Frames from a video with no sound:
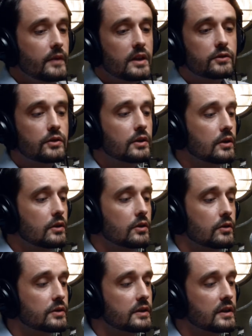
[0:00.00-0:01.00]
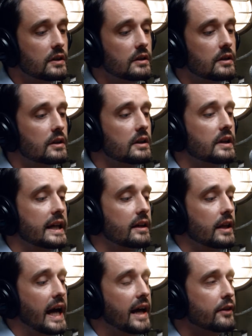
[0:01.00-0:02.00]
So, like
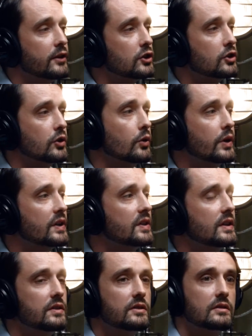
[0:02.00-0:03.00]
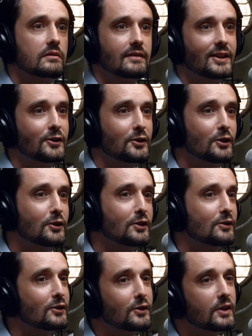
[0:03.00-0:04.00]
at the shortest, you can
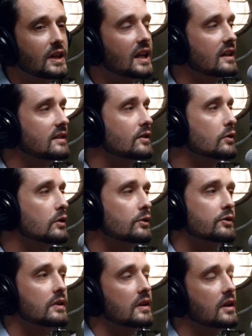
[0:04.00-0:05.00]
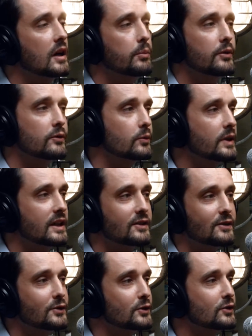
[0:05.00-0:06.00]
get a deal closed in a couple of weeks
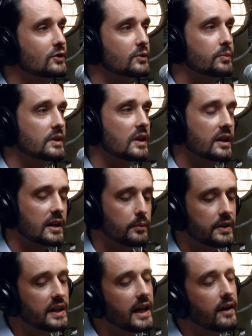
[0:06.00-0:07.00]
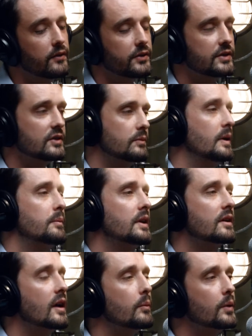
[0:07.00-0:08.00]
if you're super lucky, but the average is maybe a
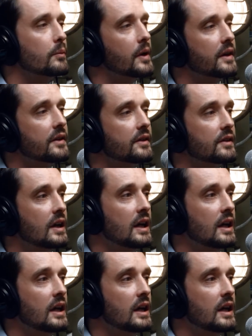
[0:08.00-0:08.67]
couple of months.